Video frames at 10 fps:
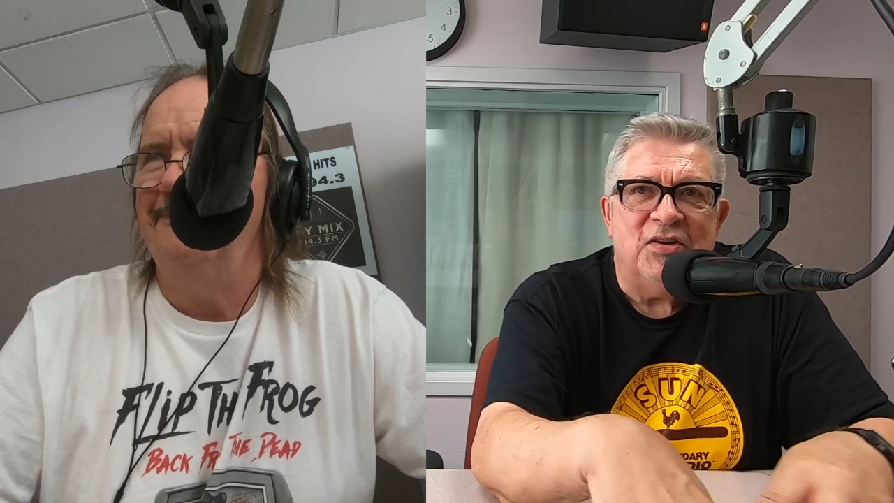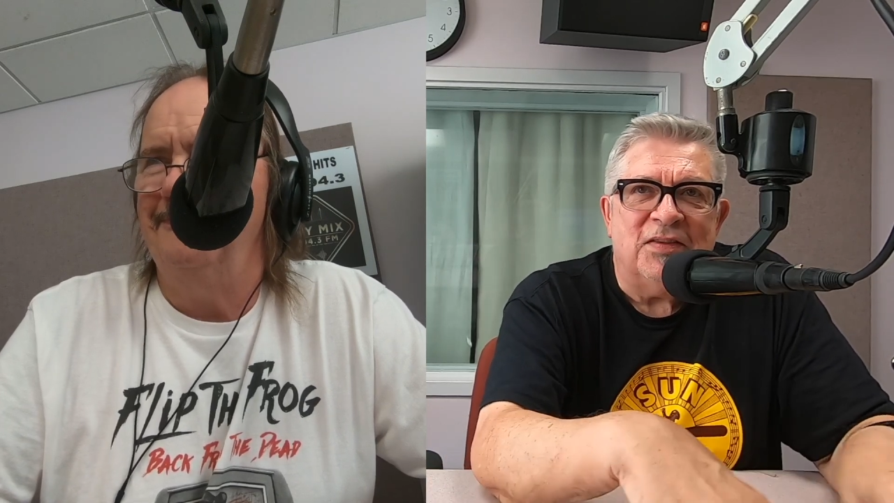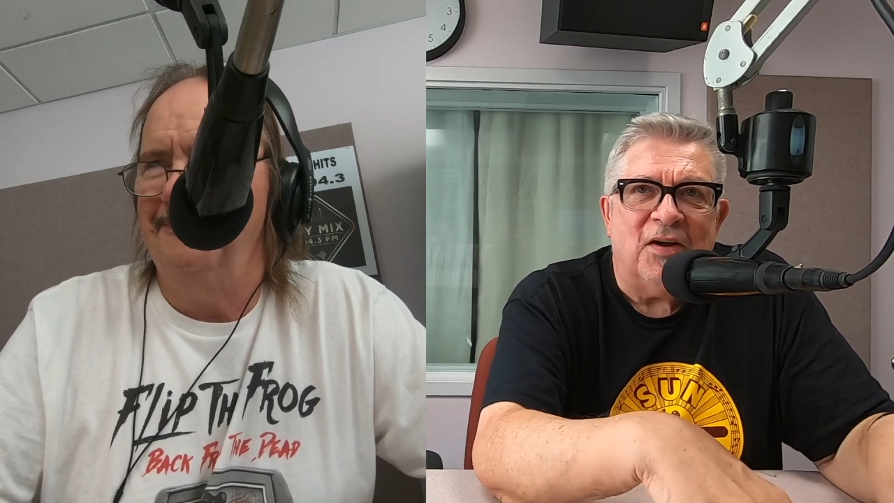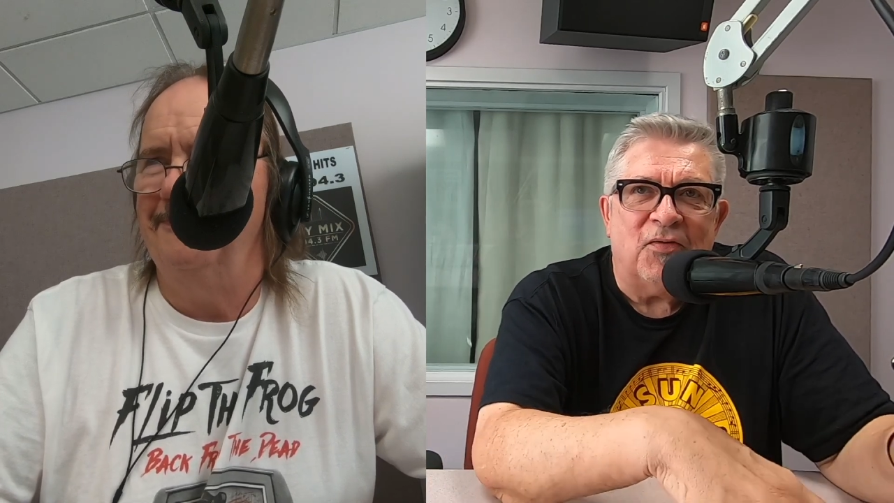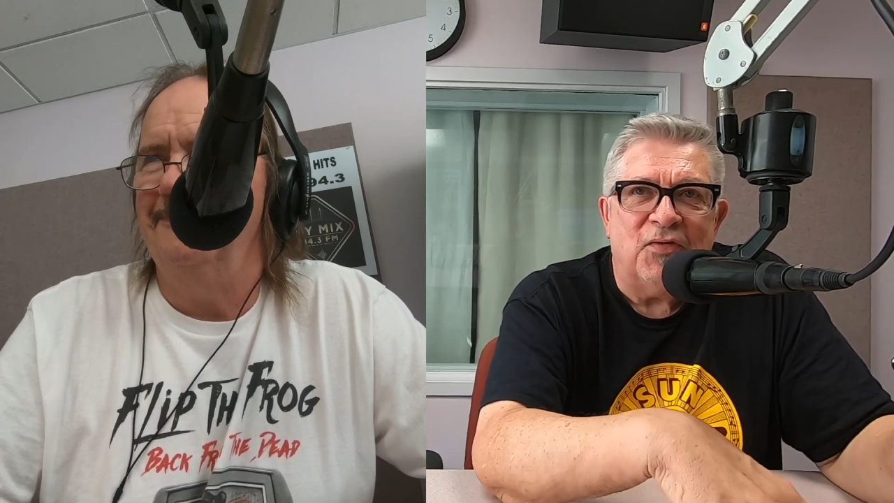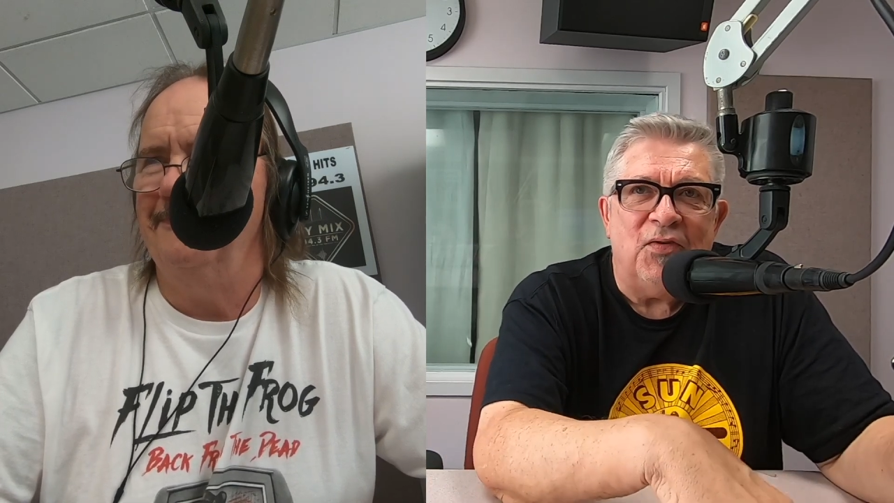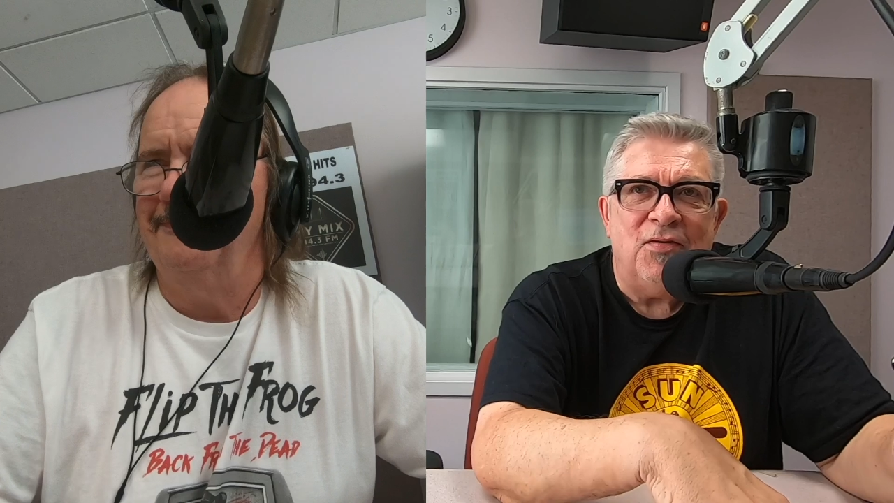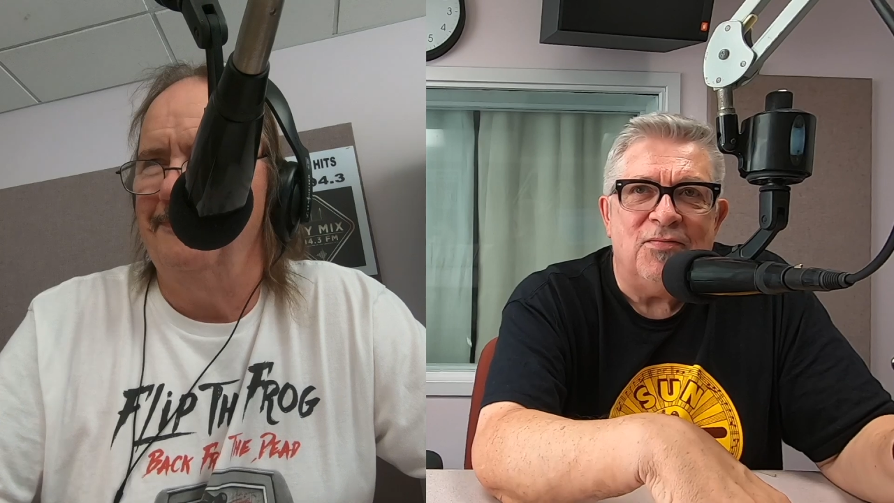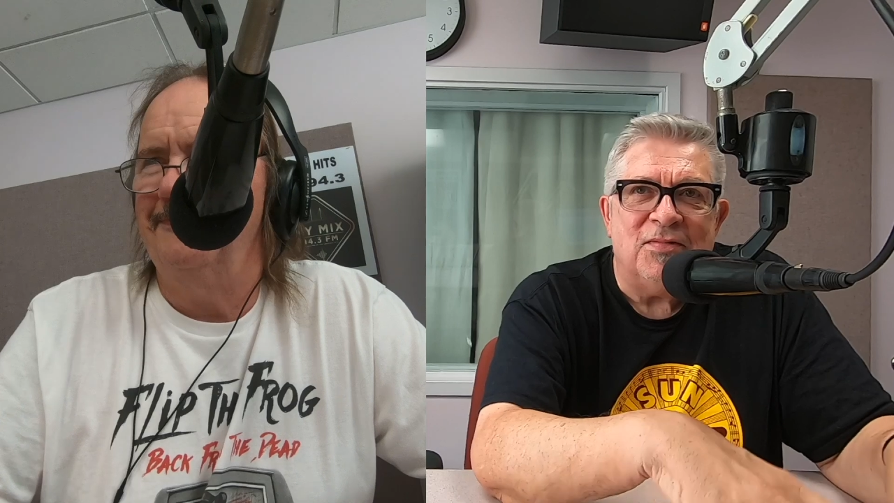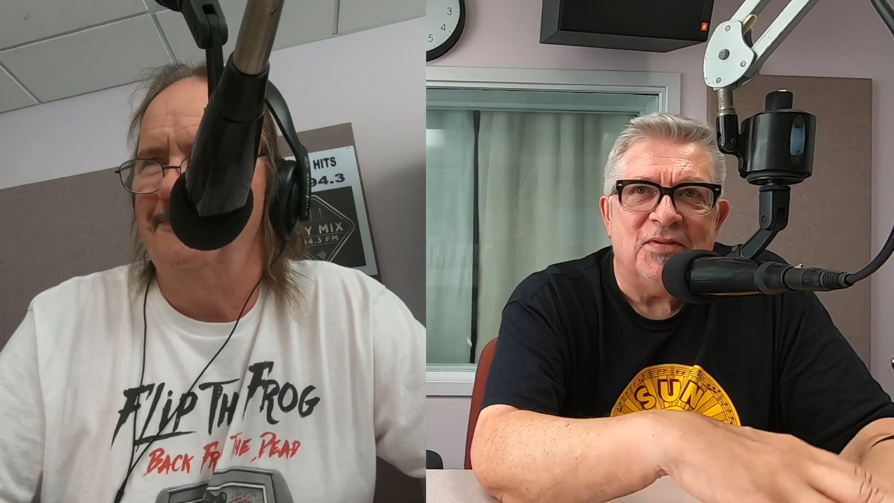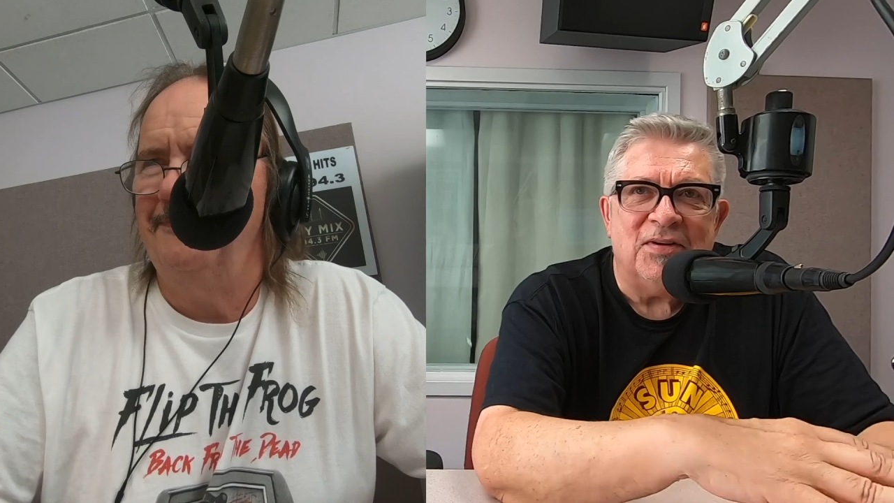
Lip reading: in their tunes,